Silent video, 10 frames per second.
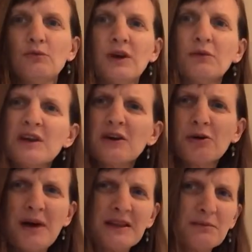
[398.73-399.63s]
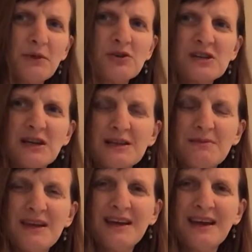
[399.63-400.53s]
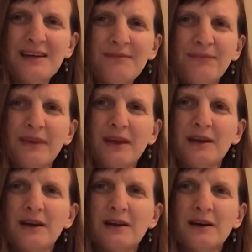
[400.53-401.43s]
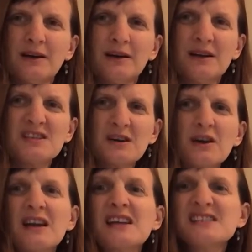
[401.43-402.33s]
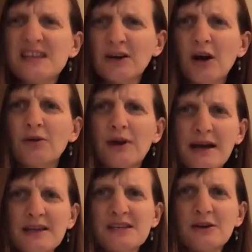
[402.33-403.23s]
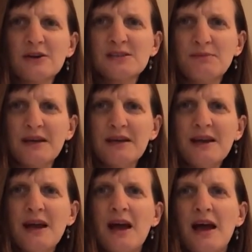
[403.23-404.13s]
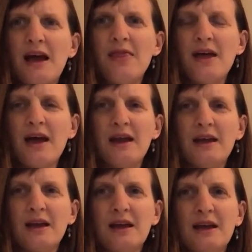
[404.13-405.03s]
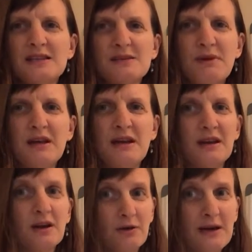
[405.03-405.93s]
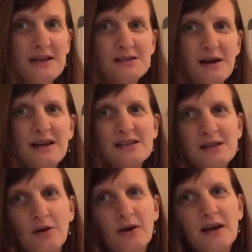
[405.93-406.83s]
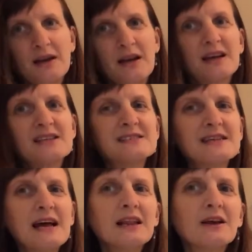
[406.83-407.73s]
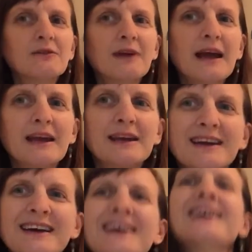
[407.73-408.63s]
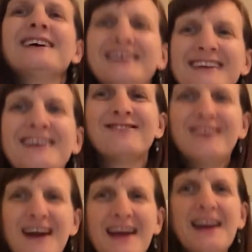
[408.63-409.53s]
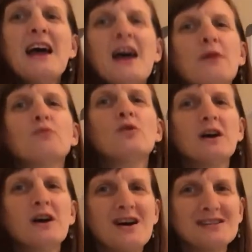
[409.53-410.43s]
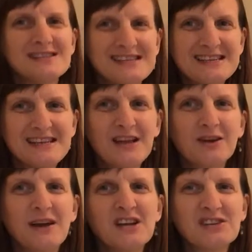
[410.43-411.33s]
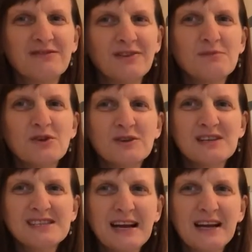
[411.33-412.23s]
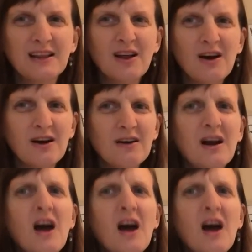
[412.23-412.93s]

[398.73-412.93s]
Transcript: what do we know about the motion at the beginning? Started at 0, right? 0 speed, and then its speed increased, right? So it accelerated, right? And what causes acceleration from Newton's second law?